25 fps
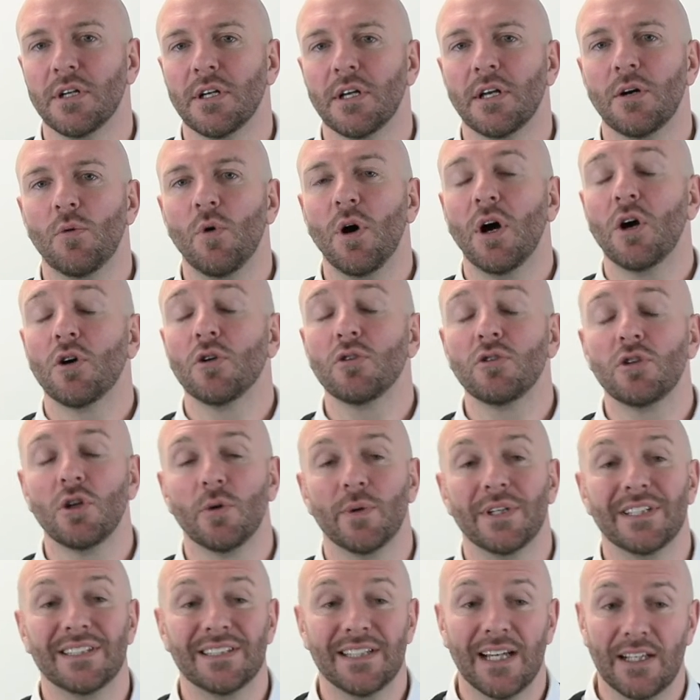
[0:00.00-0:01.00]
What I could do
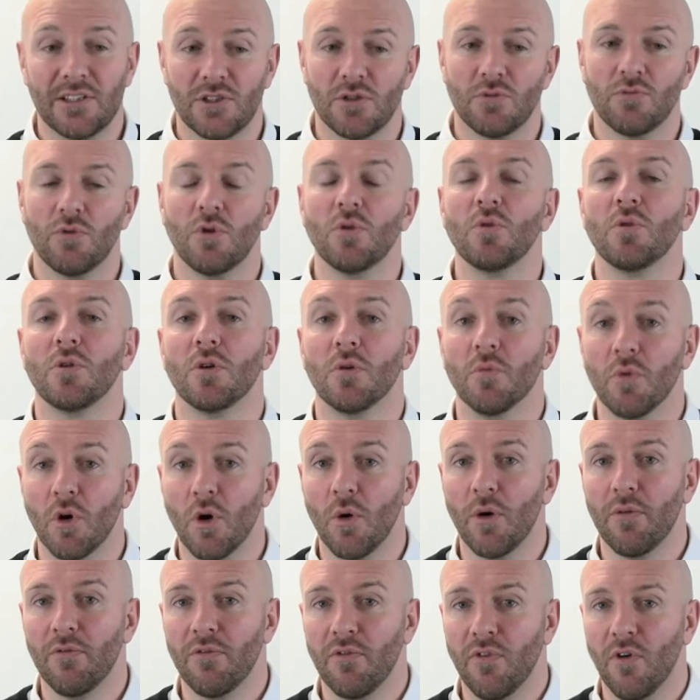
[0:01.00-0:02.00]
is set a rule up
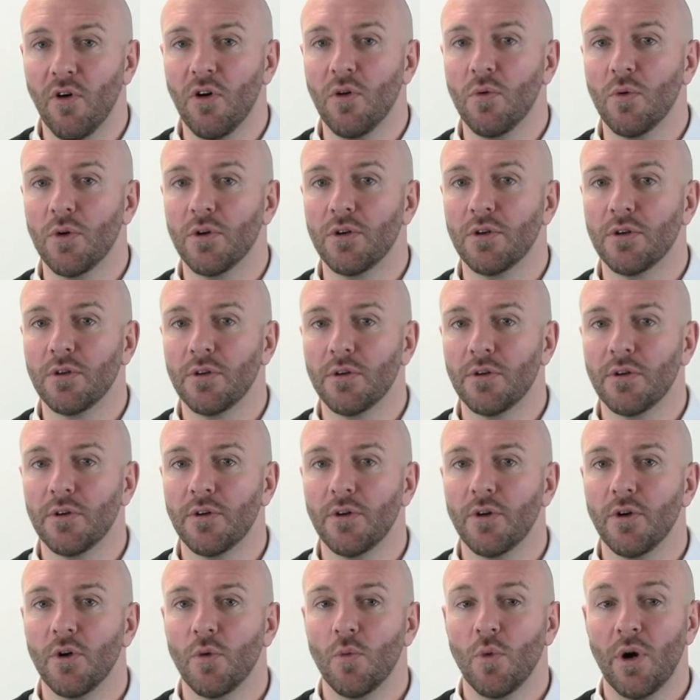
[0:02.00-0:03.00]
going forward,
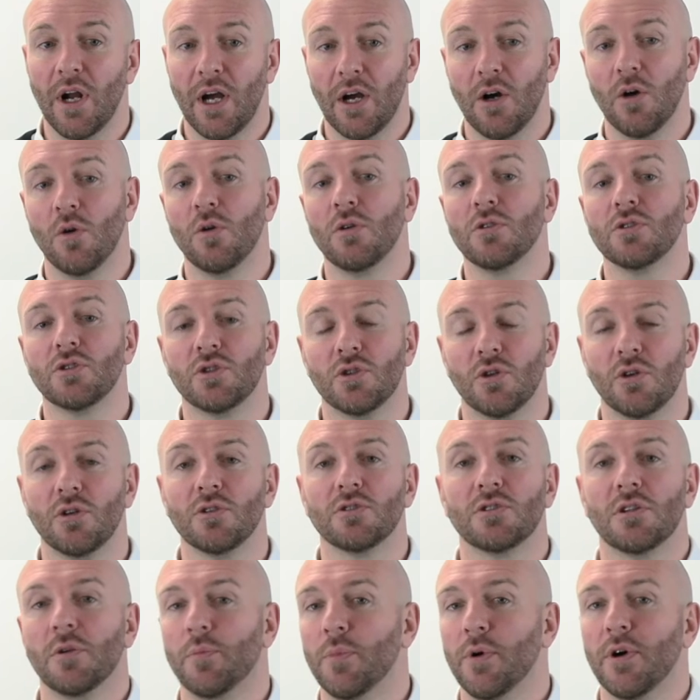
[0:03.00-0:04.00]
where I go and talk
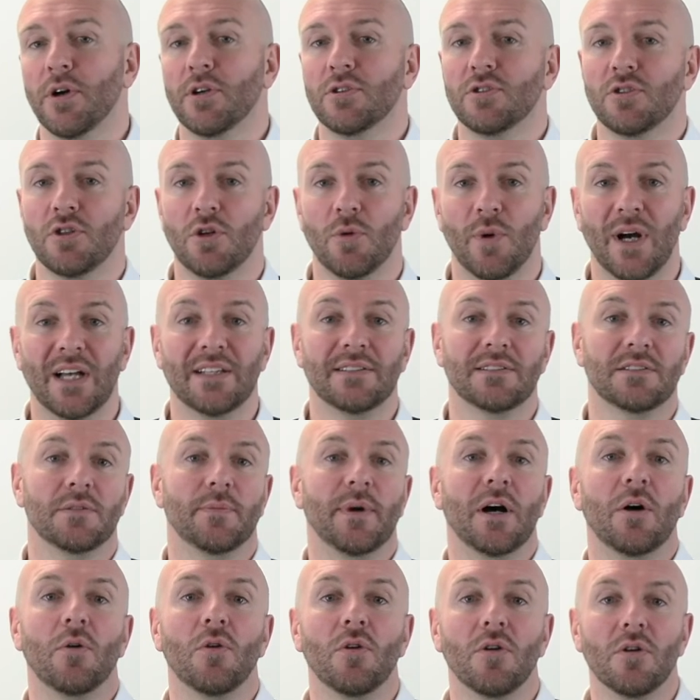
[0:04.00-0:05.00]
to the person who asks
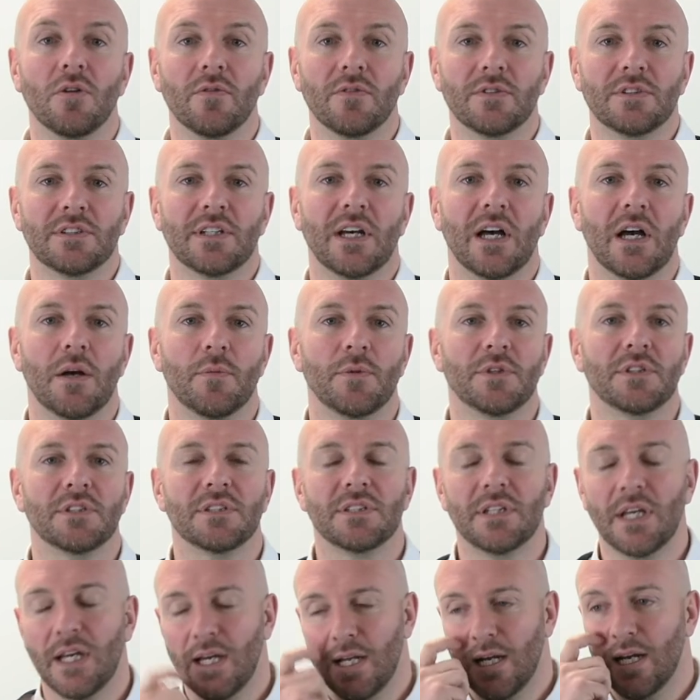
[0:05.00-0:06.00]
about overtime,
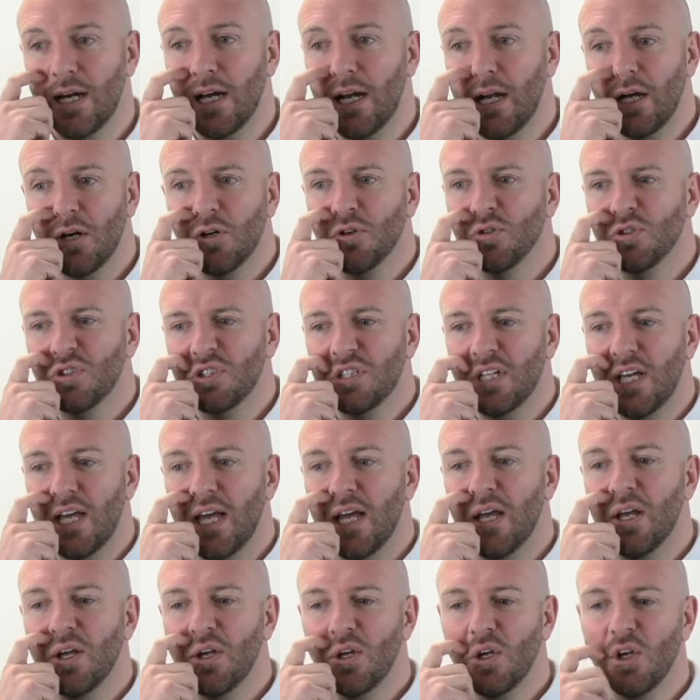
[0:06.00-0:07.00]
and I could
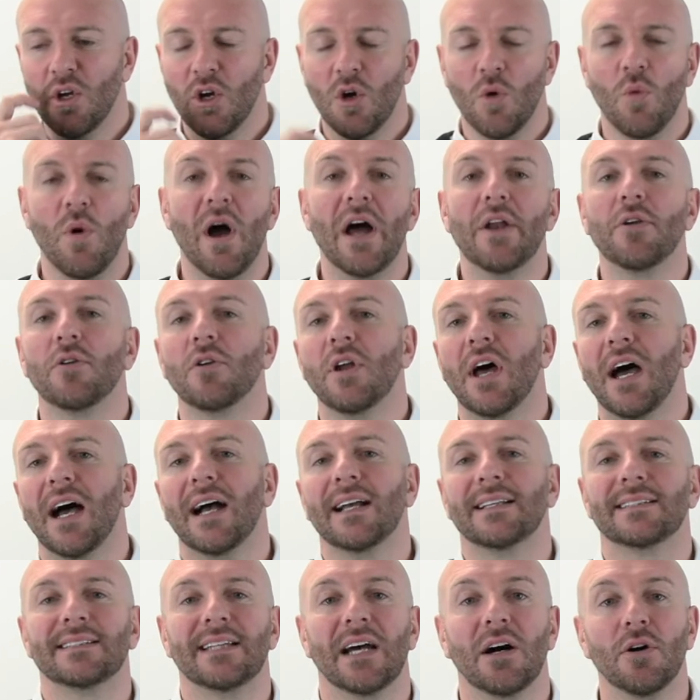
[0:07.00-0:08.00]
say, why don't I
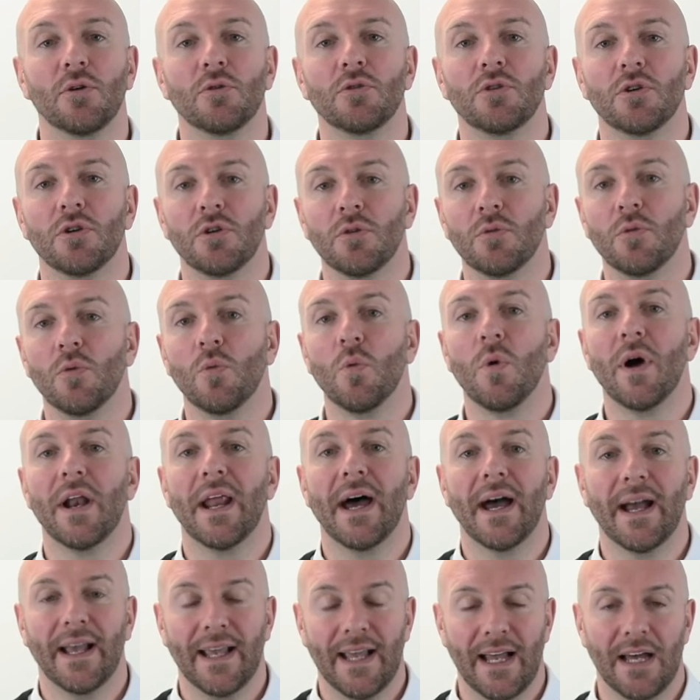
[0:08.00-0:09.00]
tell you when
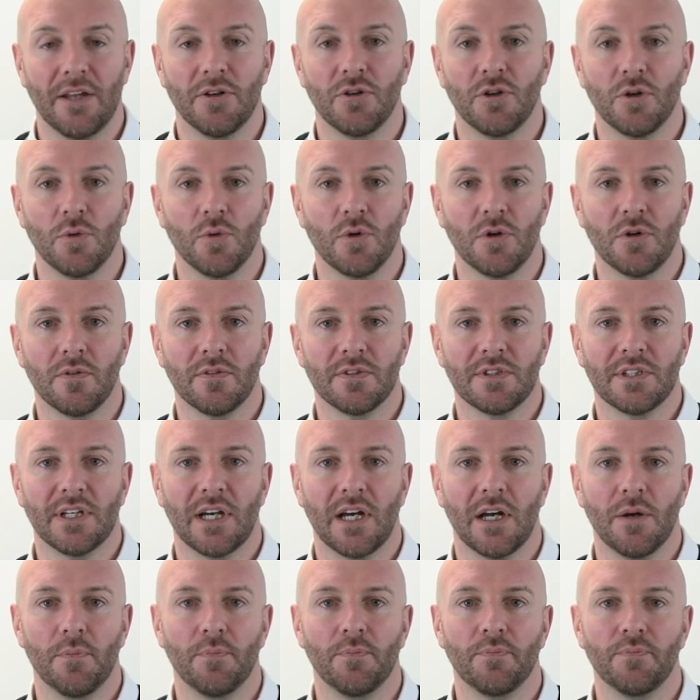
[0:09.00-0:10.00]
I can do
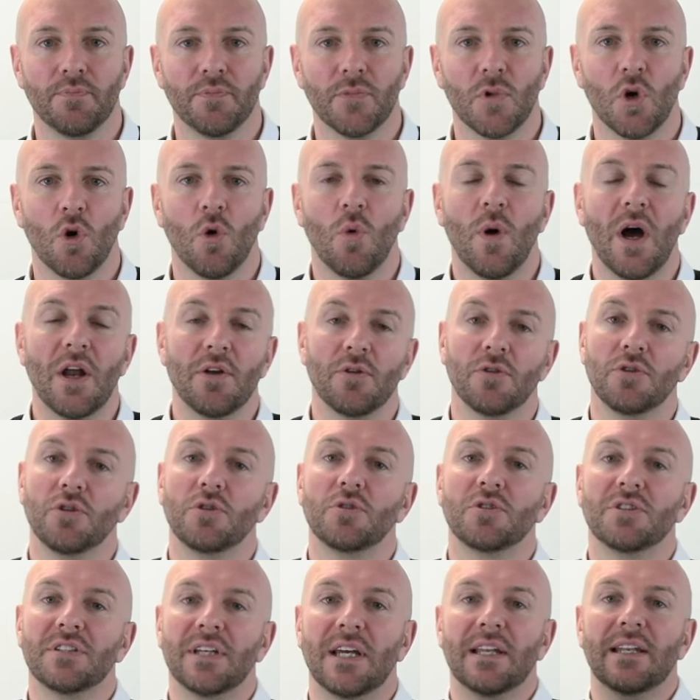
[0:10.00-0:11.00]
overtime? Or why don't you
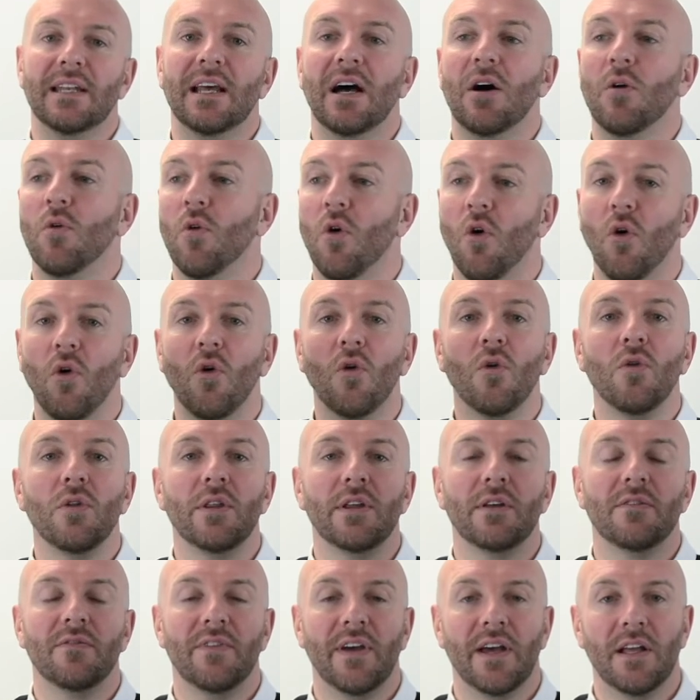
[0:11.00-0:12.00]
send out all
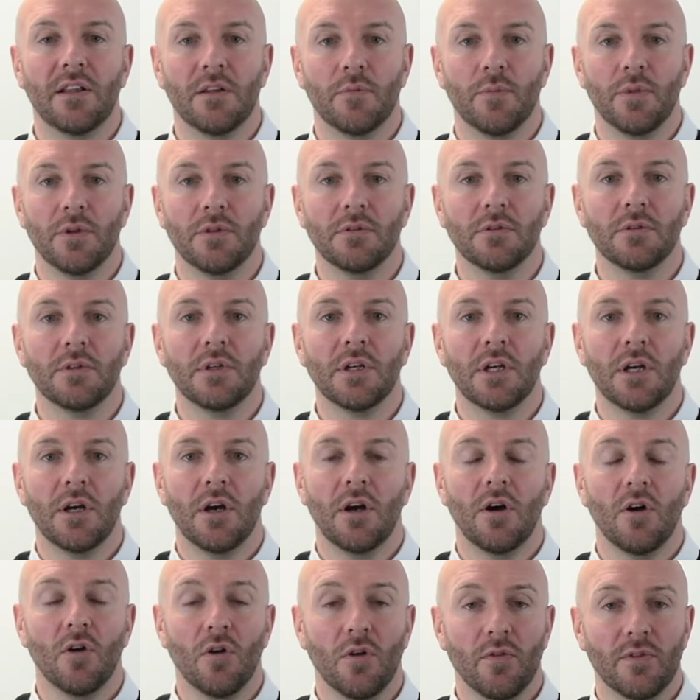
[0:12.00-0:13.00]
the available
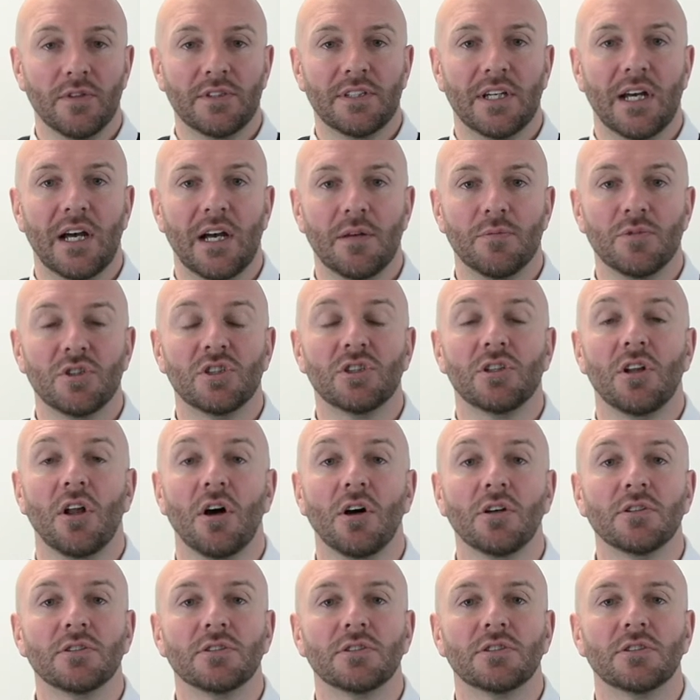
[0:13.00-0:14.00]
overtime
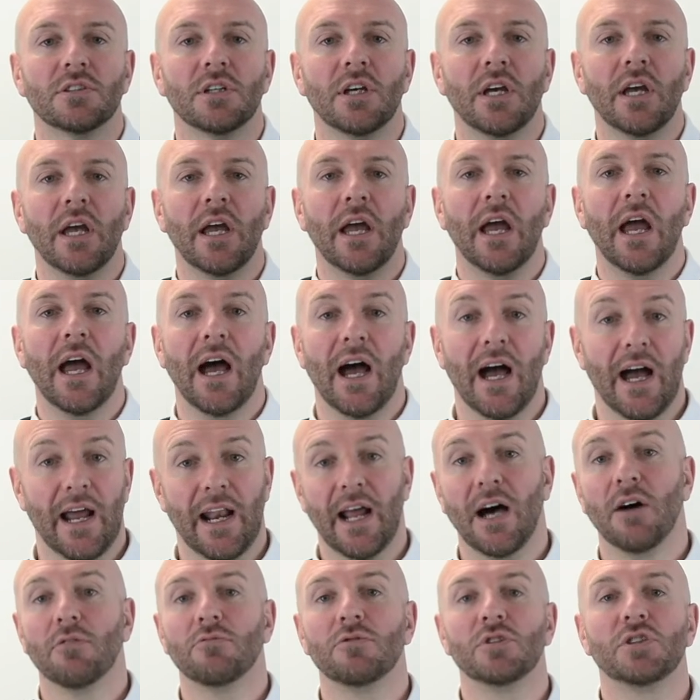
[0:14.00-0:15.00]
slots, and
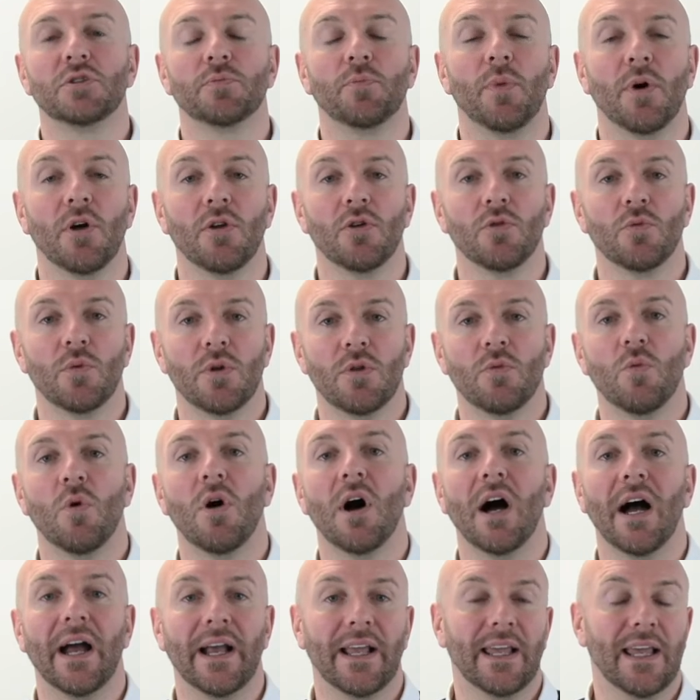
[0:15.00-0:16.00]
I'll respond with what
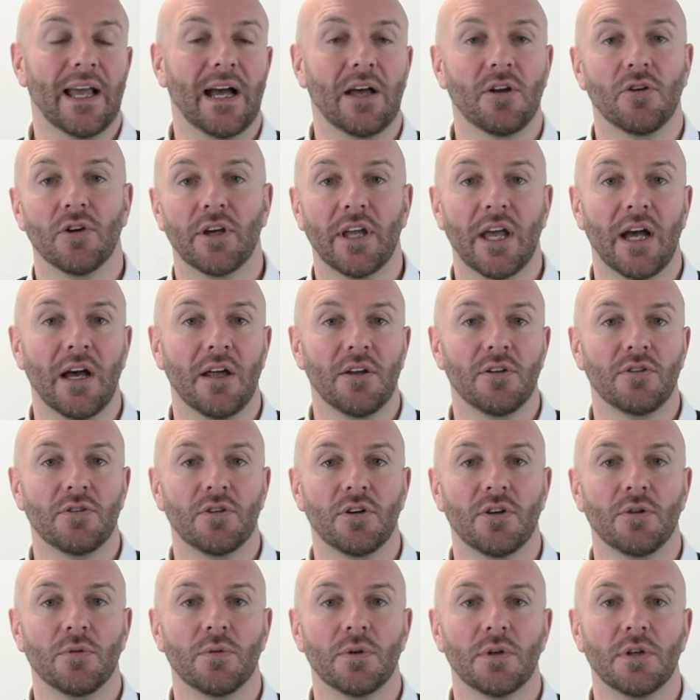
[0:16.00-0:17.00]
I can or can't
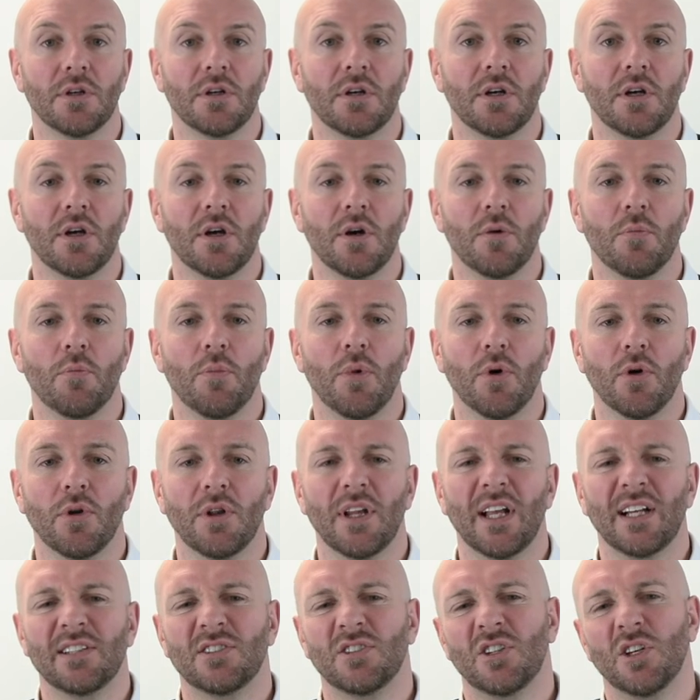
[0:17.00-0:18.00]
do. But
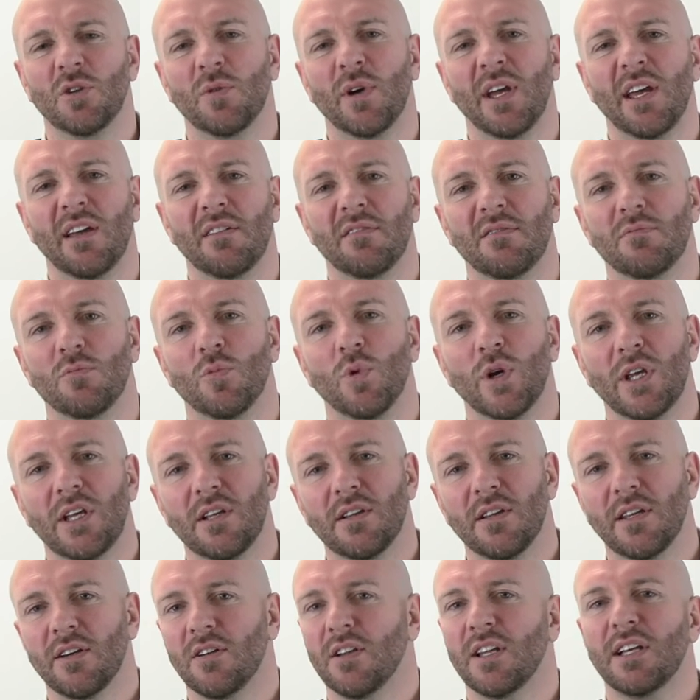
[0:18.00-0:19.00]
let's do it
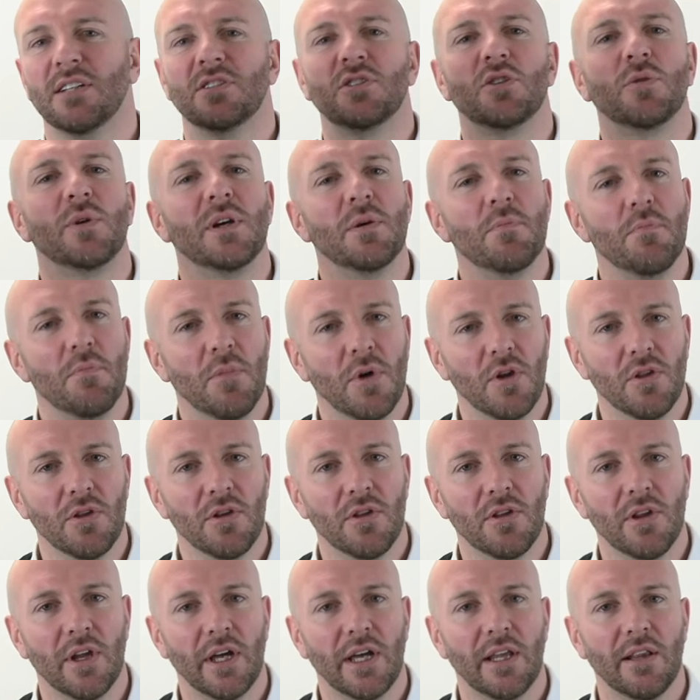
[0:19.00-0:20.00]
weekly, or let's do it
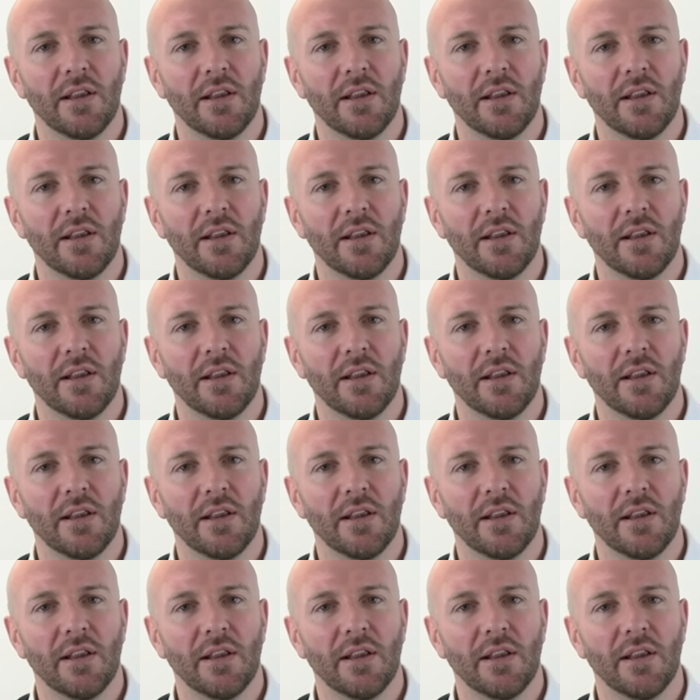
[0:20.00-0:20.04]
monthly.